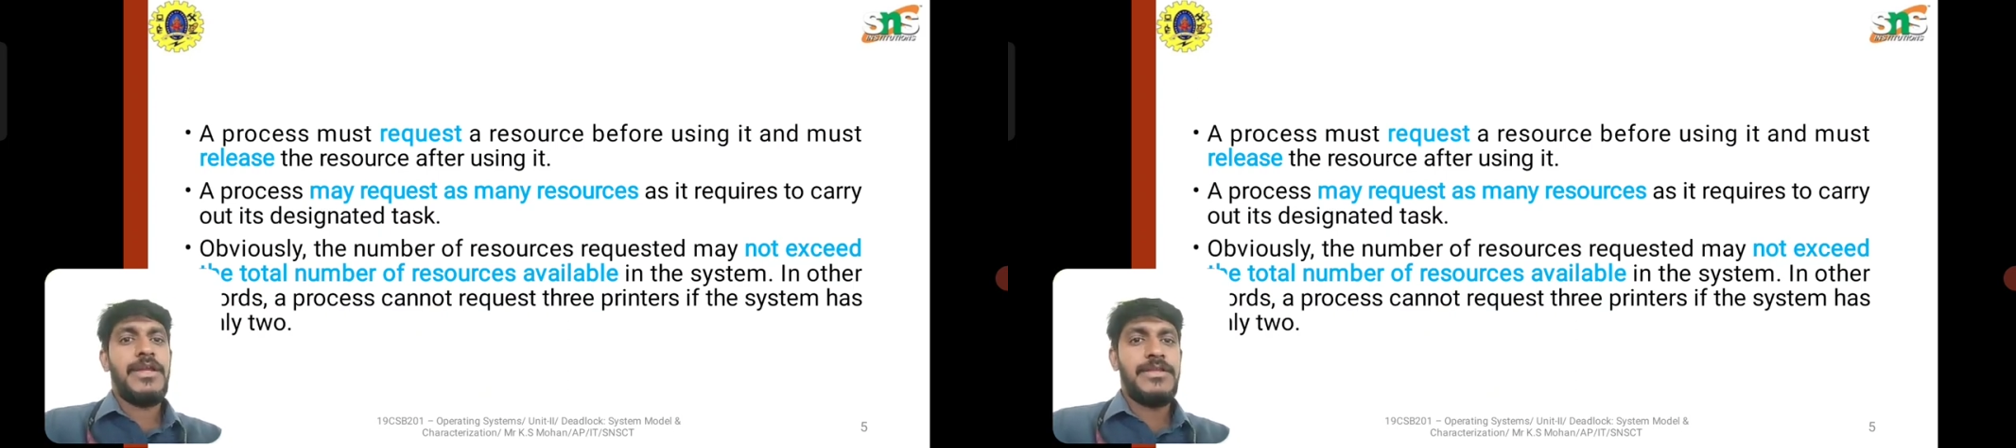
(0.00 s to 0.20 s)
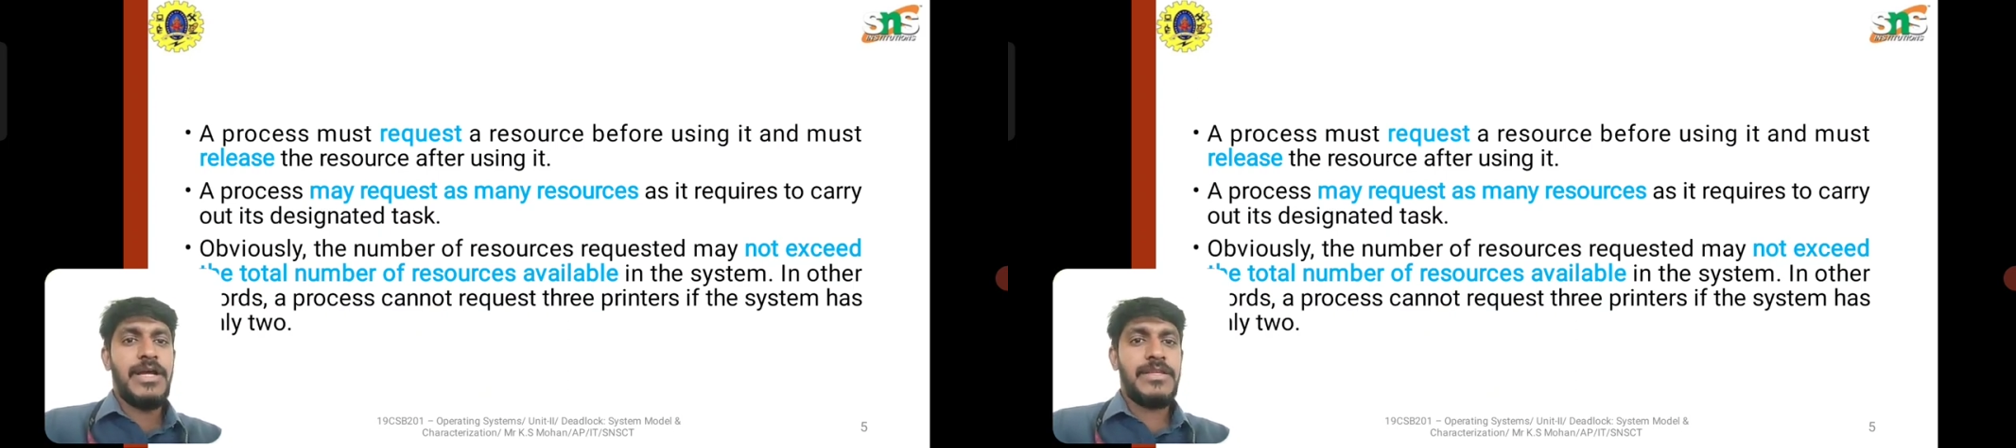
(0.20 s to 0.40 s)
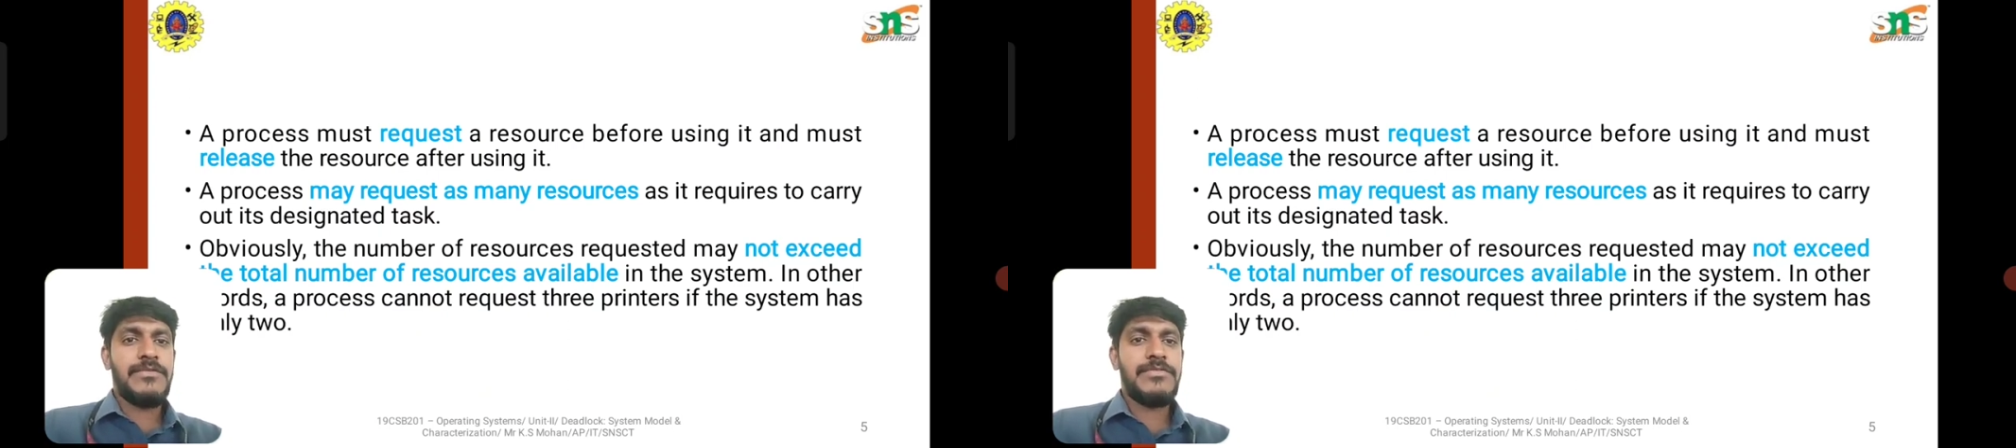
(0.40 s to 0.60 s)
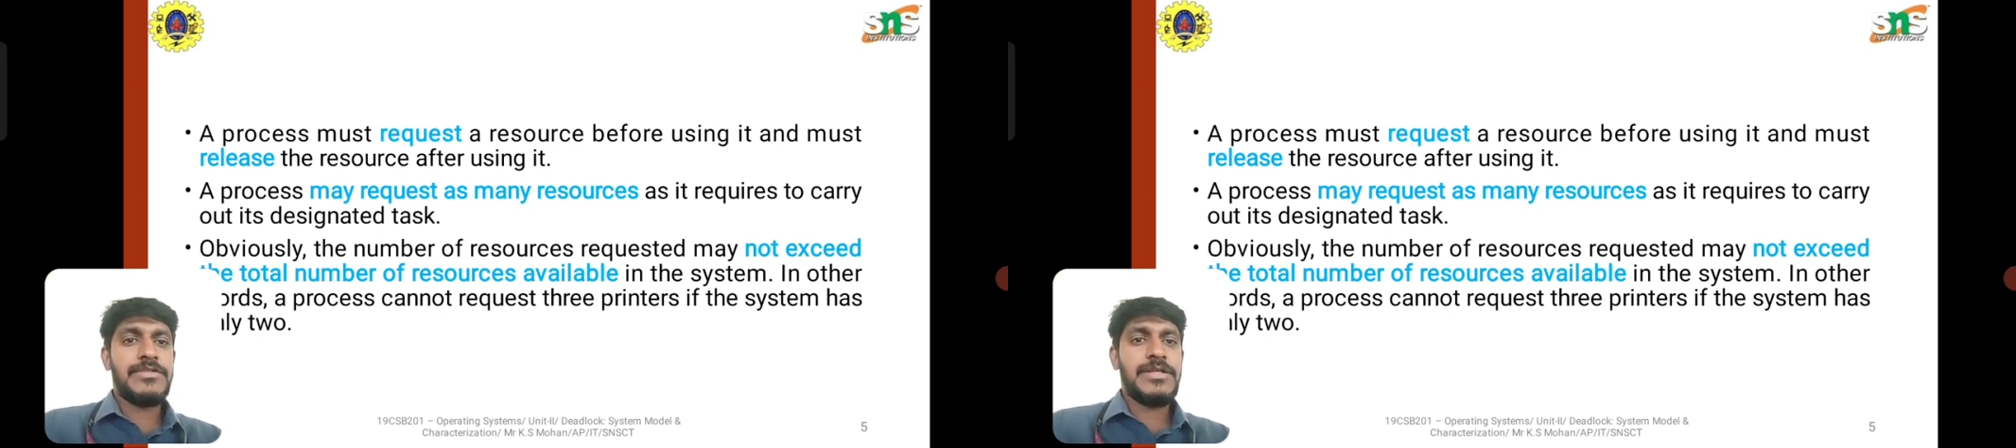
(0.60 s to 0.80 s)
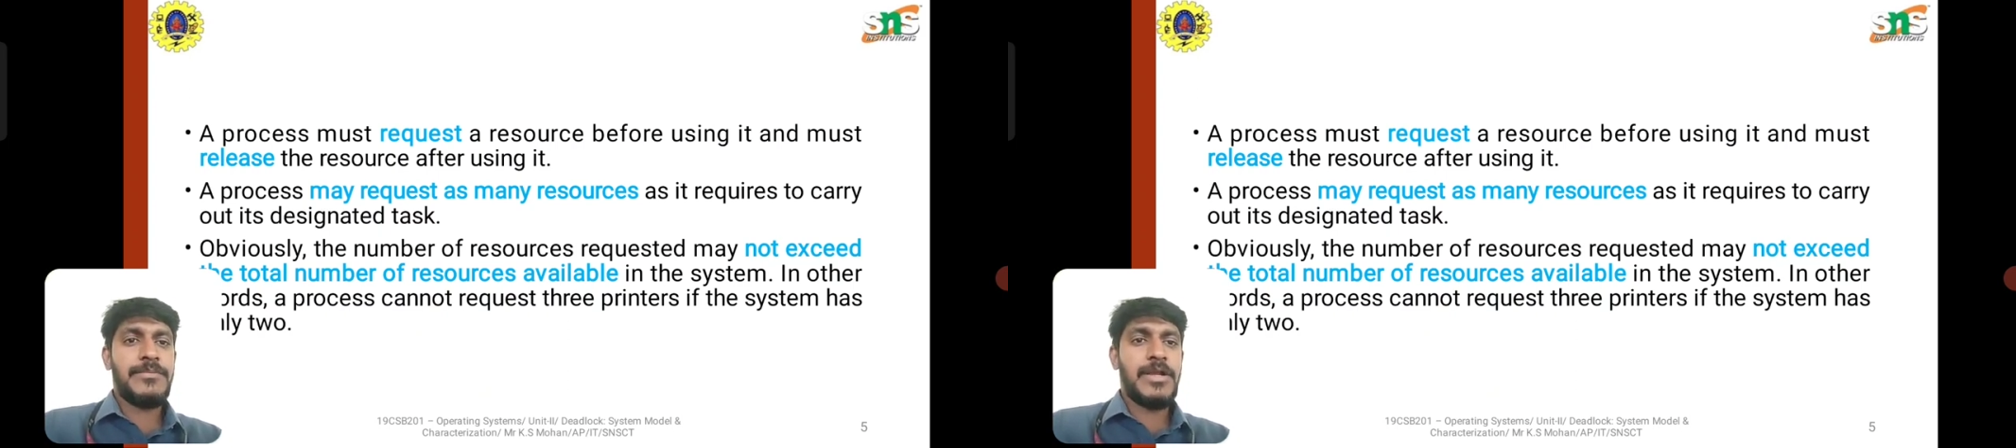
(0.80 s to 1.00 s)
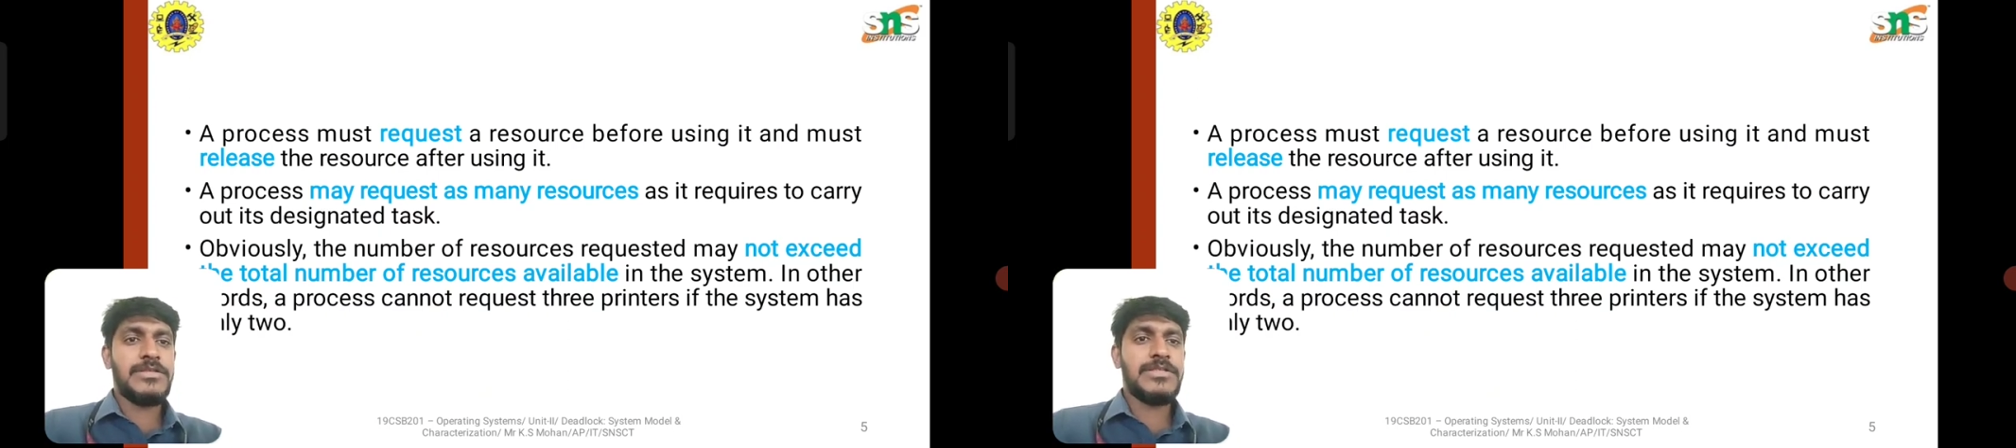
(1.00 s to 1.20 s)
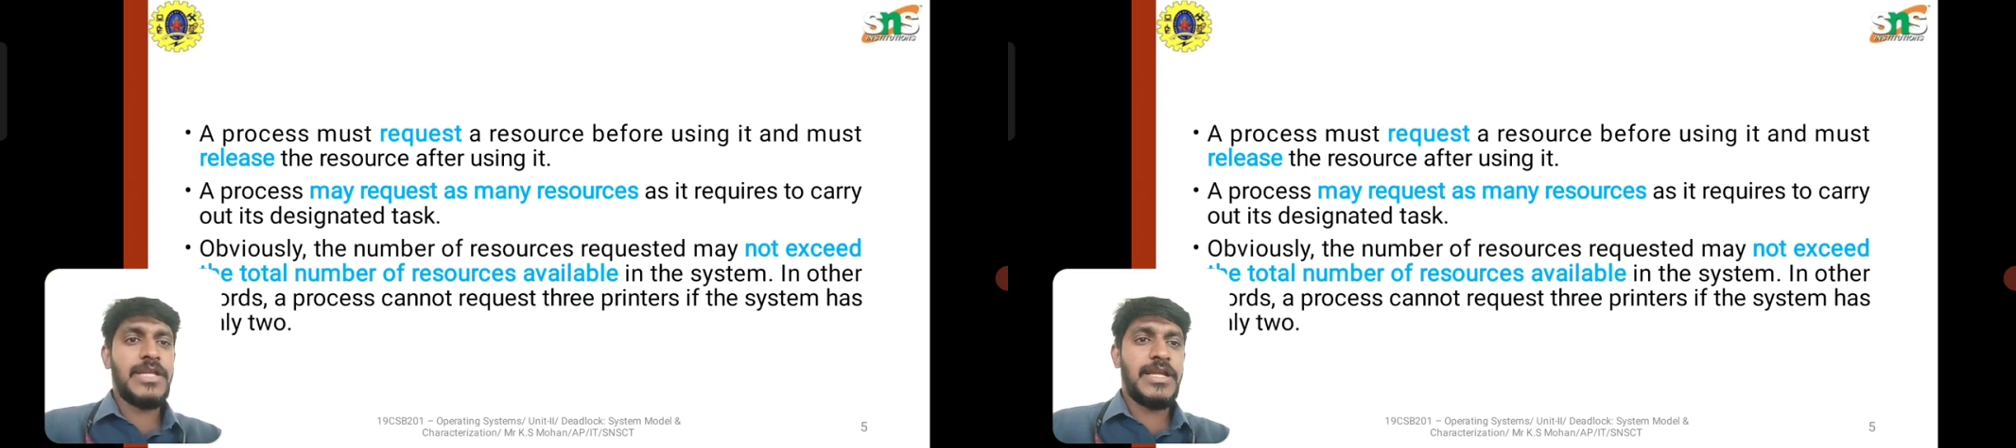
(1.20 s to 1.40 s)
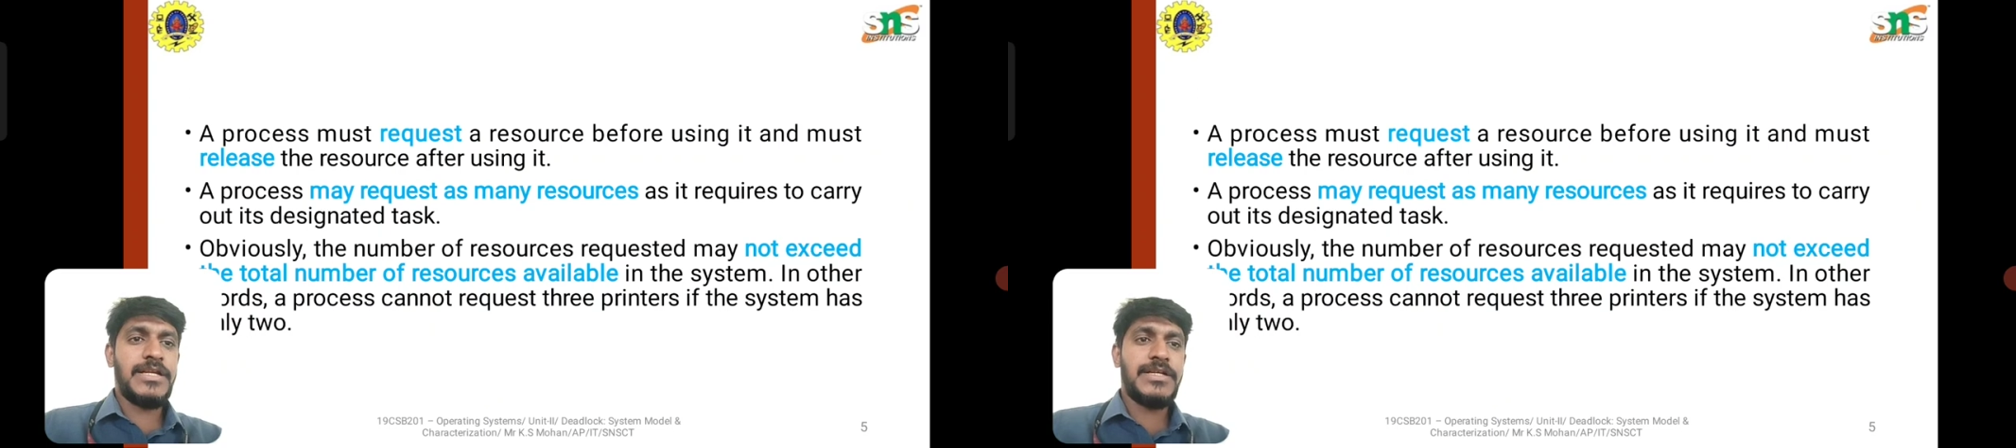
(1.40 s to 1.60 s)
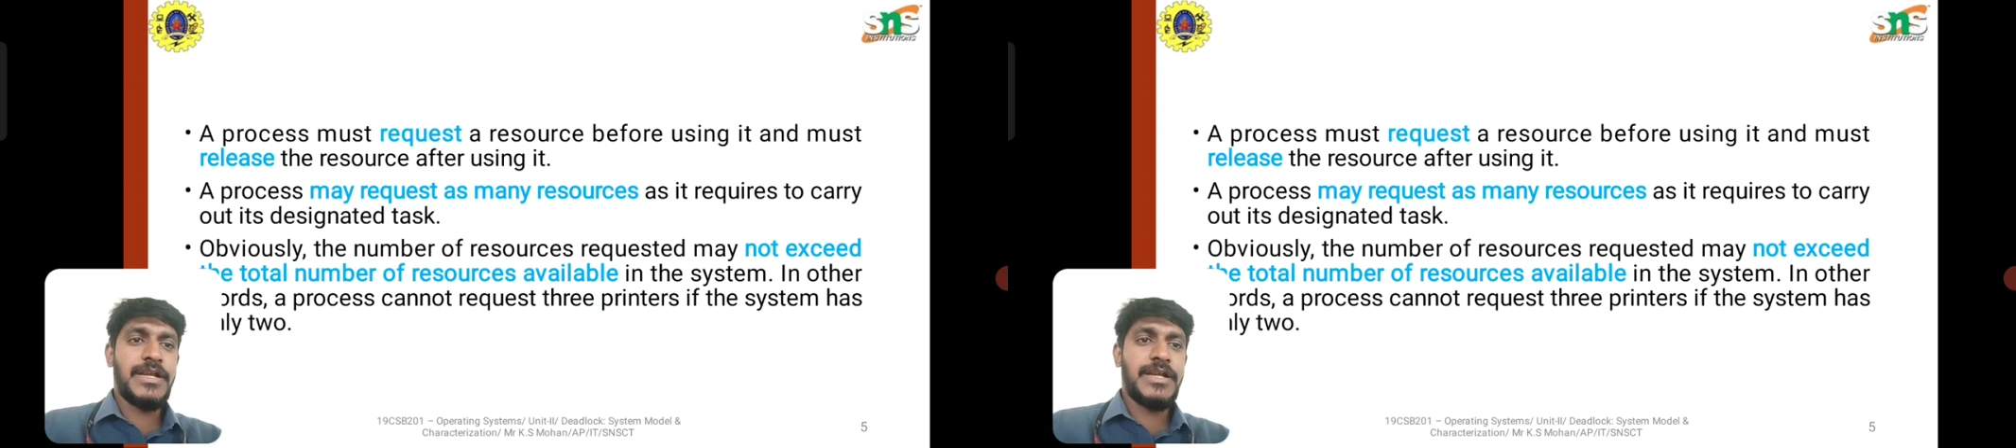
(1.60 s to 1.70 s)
In the other words, a process cannot